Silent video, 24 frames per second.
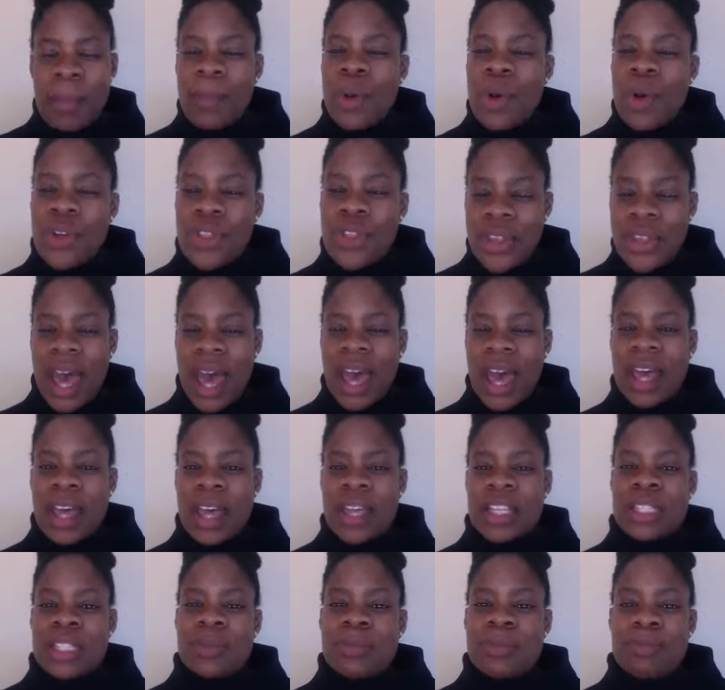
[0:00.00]
But more than that,
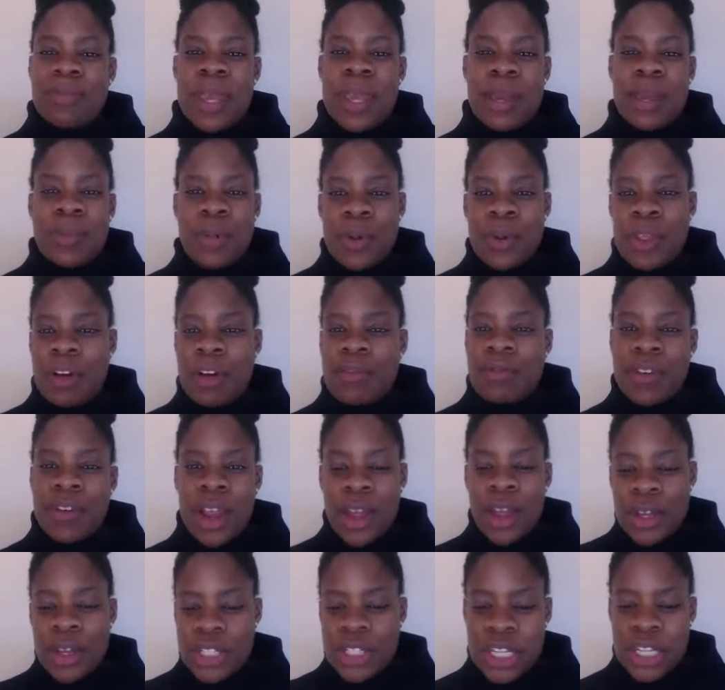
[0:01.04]
as people that
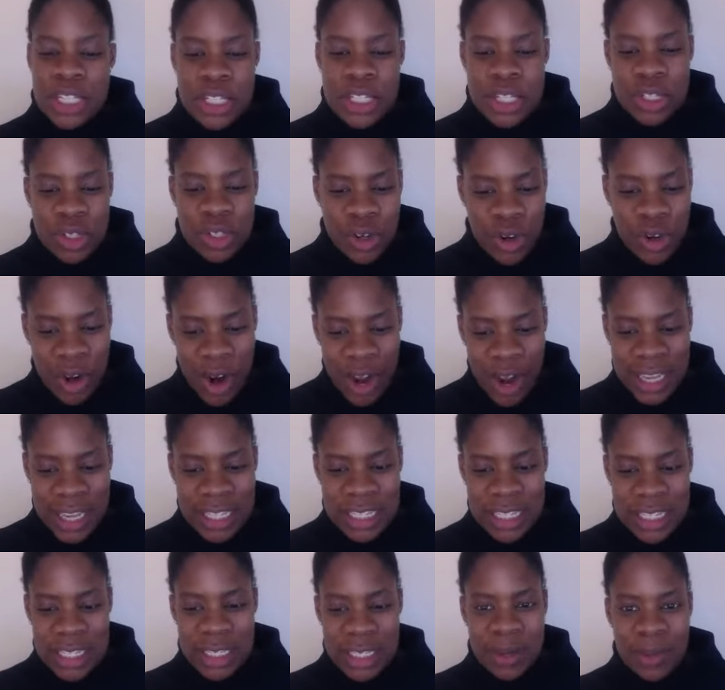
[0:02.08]
follow Jesus
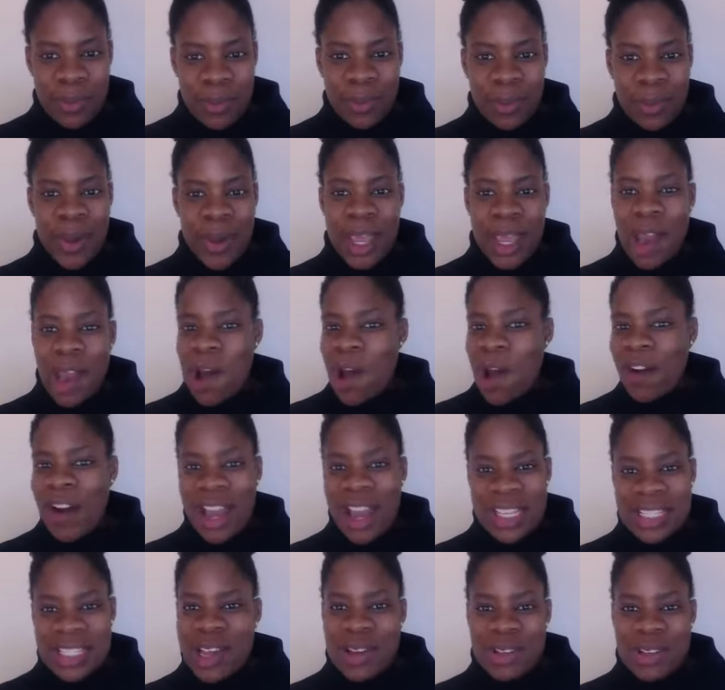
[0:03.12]
Christ, we are
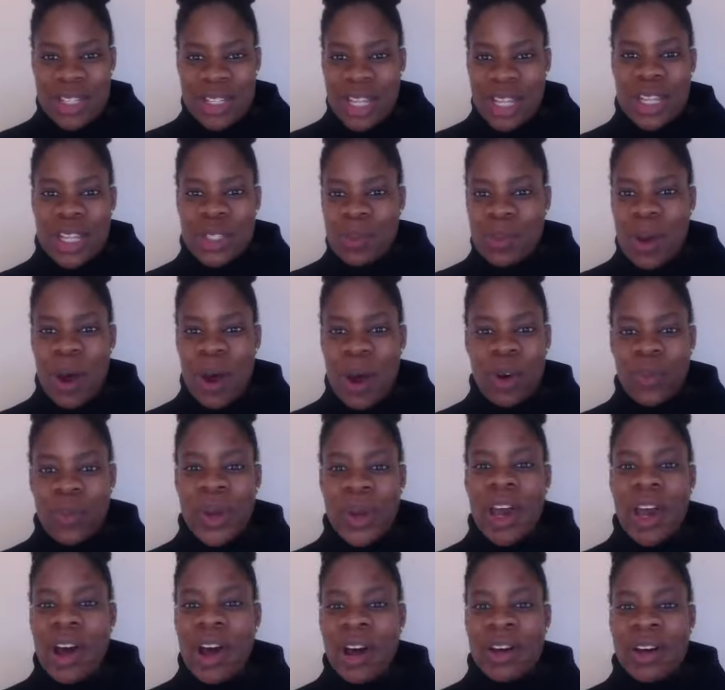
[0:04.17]
exiles in this world.
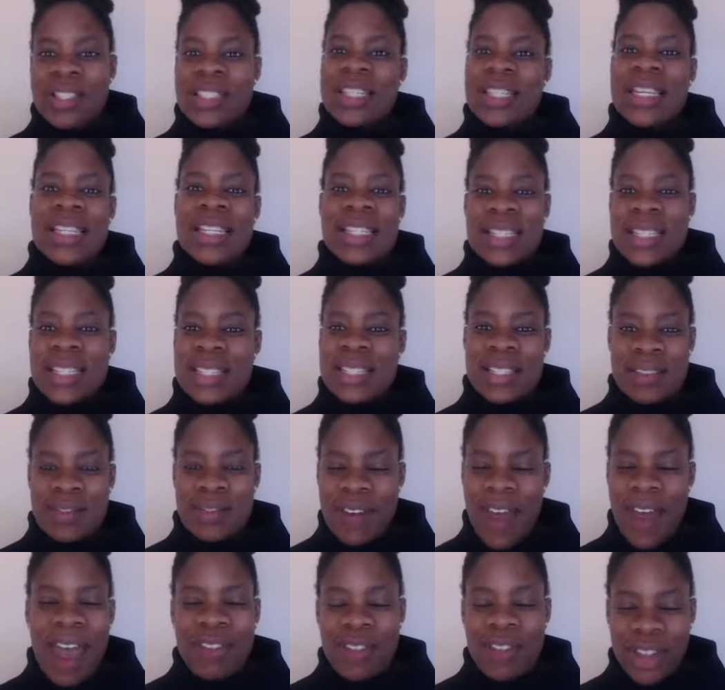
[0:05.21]
We are citizens
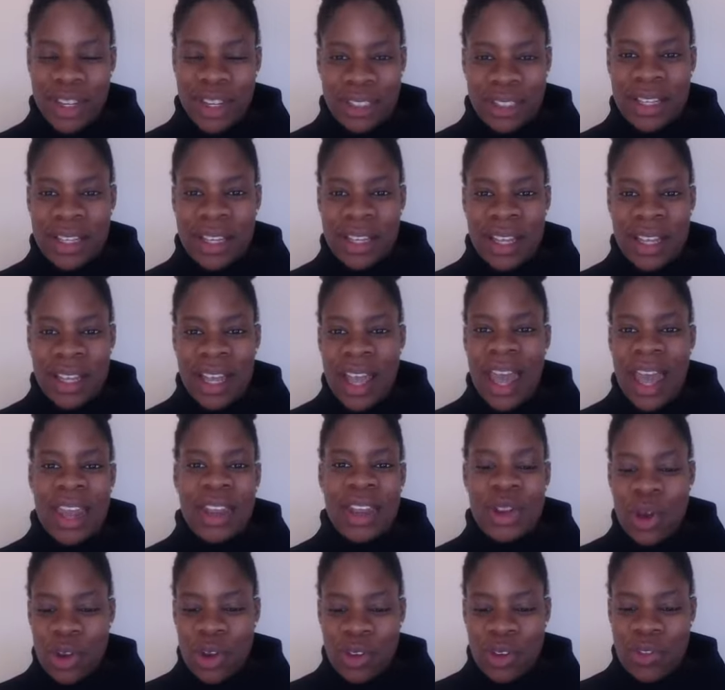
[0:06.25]
of heaven
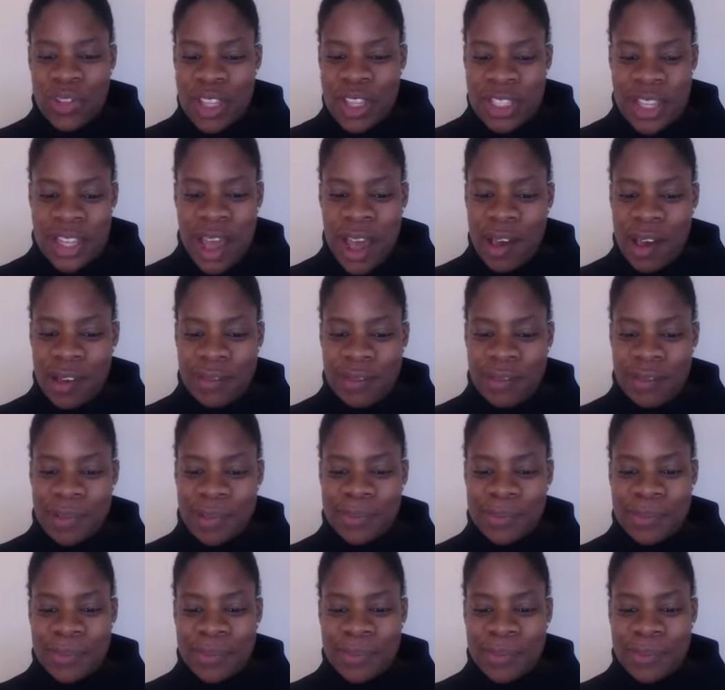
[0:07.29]
and not of this earth.